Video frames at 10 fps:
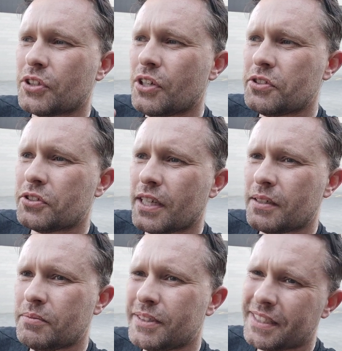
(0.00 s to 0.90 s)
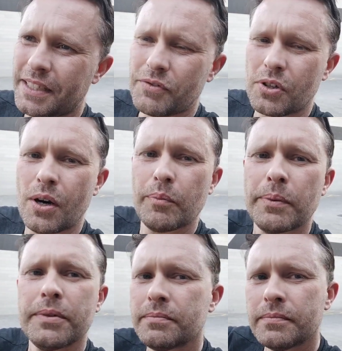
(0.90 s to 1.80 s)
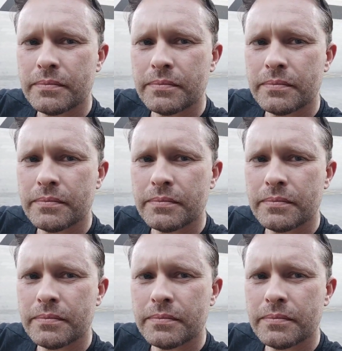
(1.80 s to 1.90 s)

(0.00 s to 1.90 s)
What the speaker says: the coach is like, we'll just give her a compliment.